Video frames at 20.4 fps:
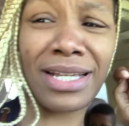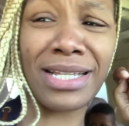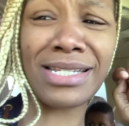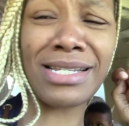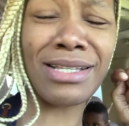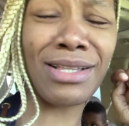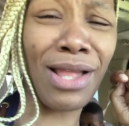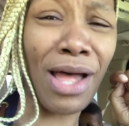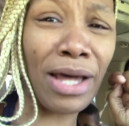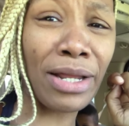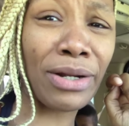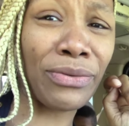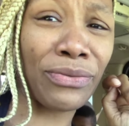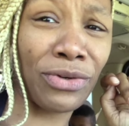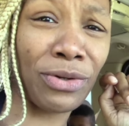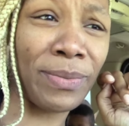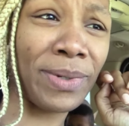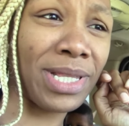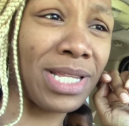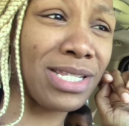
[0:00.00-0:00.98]
it's a lot of
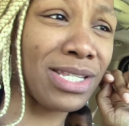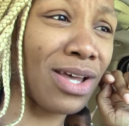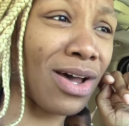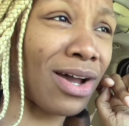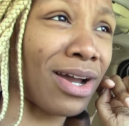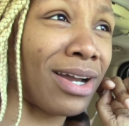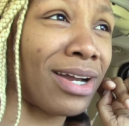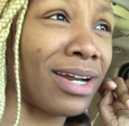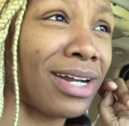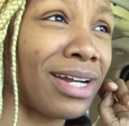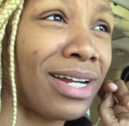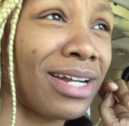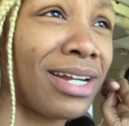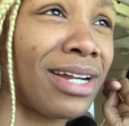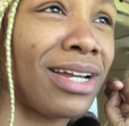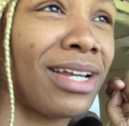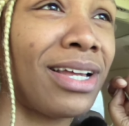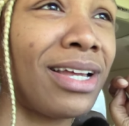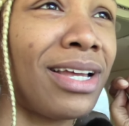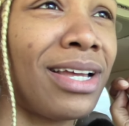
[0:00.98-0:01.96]
room in this car.
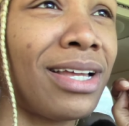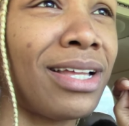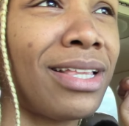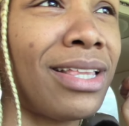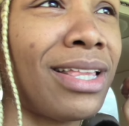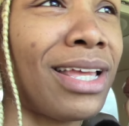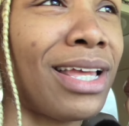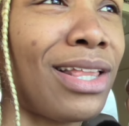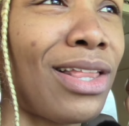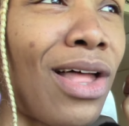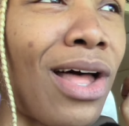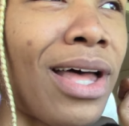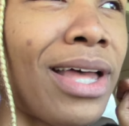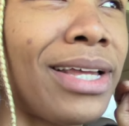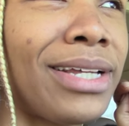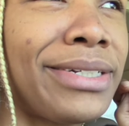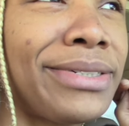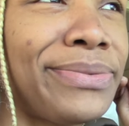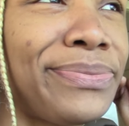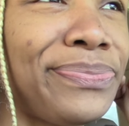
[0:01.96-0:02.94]
Like, a
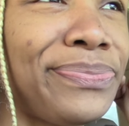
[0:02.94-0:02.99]
lot.